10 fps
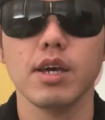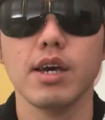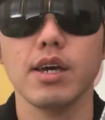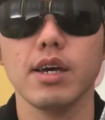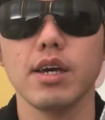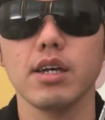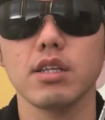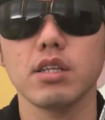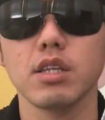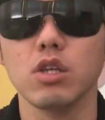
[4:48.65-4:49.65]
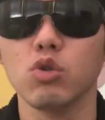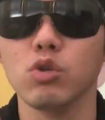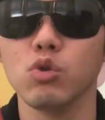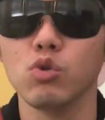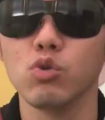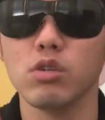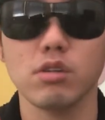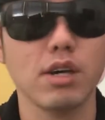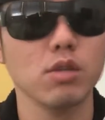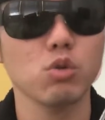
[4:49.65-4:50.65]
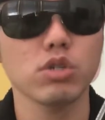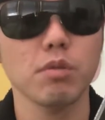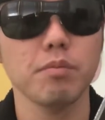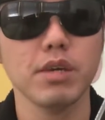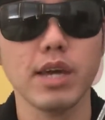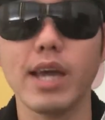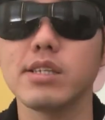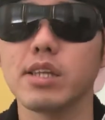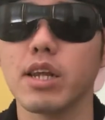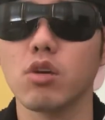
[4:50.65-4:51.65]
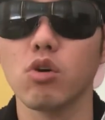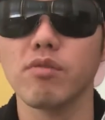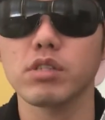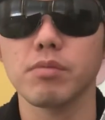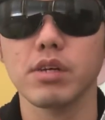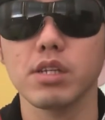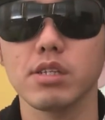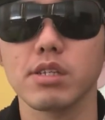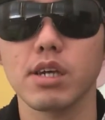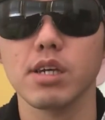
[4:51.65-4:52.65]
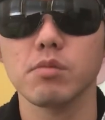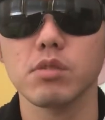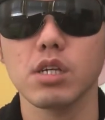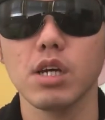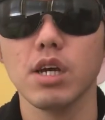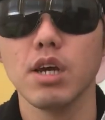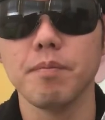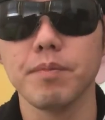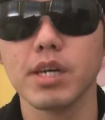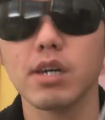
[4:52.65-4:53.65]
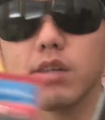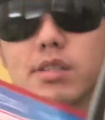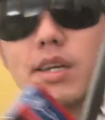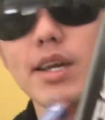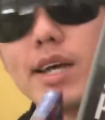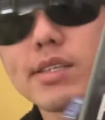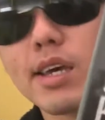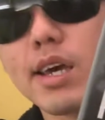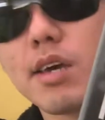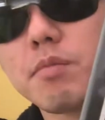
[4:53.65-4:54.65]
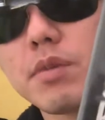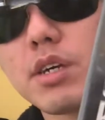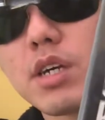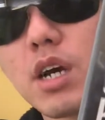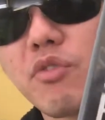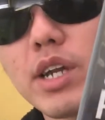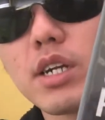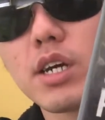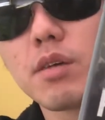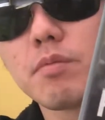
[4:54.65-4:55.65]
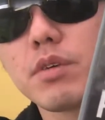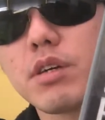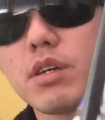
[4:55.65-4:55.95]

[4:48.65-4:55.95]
And you should be 18 and over to play these games, because it has an M, a rated M.